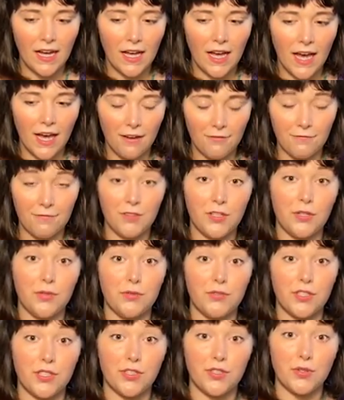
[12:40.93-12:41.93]
If you
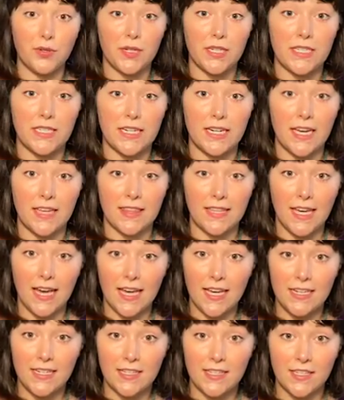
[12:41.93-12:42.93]
just joined in at the
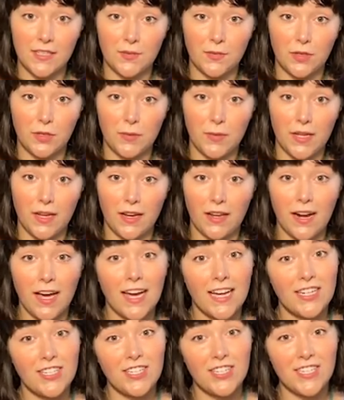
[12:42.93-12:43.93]
end, this will be on
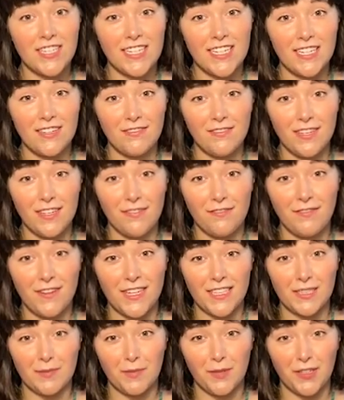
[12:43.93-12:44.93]
IGTV,
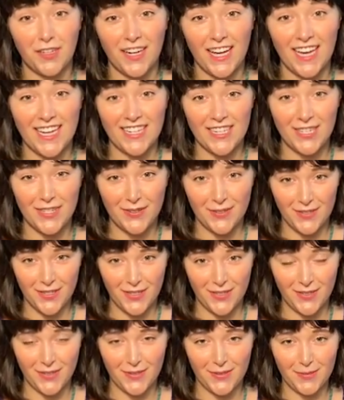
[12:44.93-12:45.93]
Facebook, and
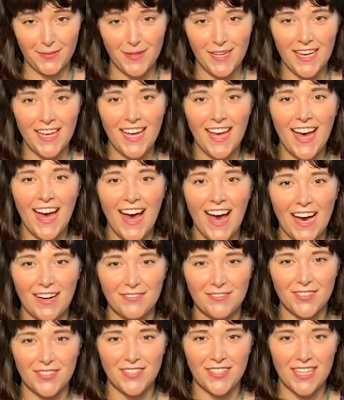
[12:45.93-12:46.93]
YouTube
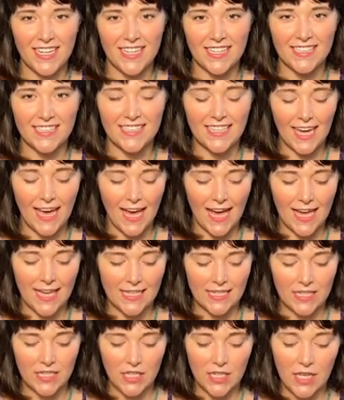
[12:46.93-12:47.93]
after this.
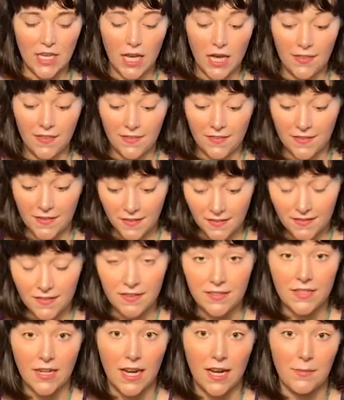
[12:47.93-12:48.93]
And since this
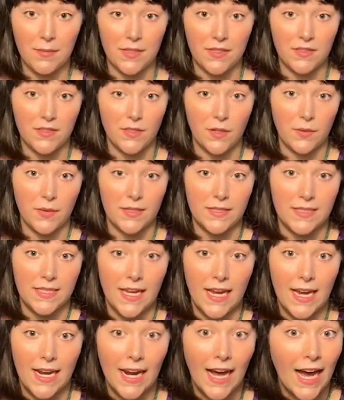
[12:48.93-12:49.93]
time is so
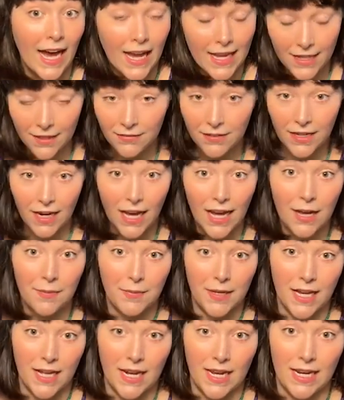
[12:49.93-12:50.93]
insane, even I'm
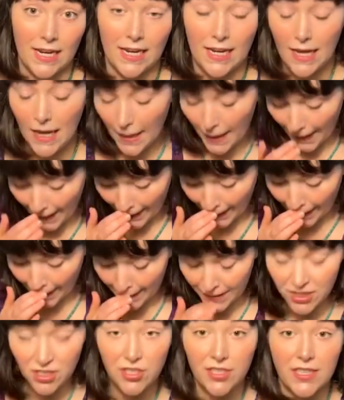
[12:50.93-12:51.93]
getting an
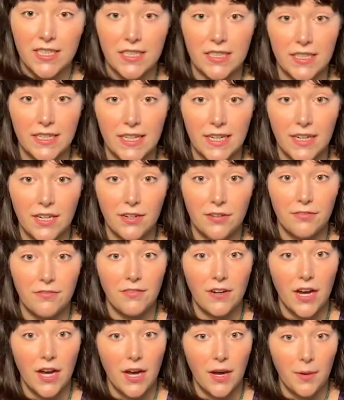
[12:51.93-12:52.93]
energy healing
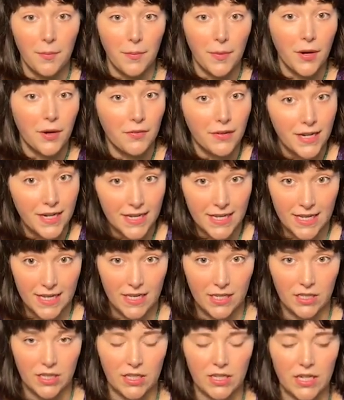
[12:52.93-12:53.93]
from a Reiki
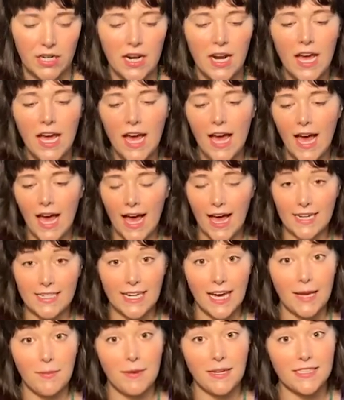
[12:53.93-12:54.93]
healer. And
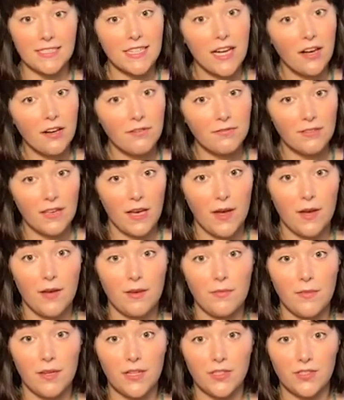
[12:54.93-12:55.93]
I myself
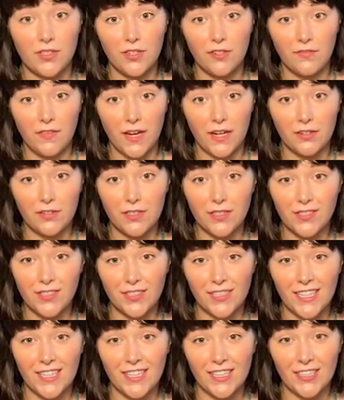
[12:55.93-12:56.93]
am a certified crystal
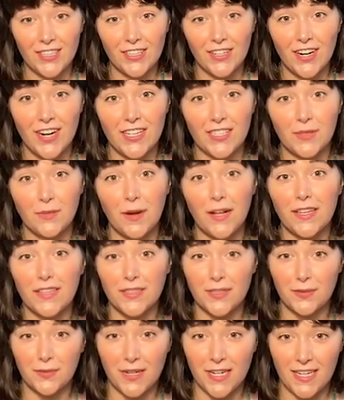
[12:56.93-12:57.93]
healer as well as
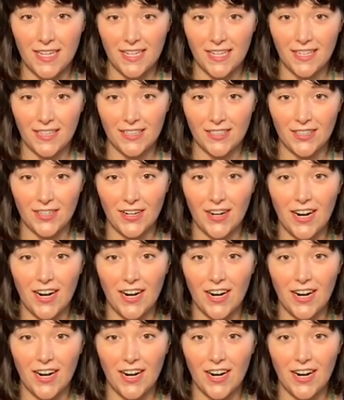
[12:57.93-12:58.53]
a Reiki healer.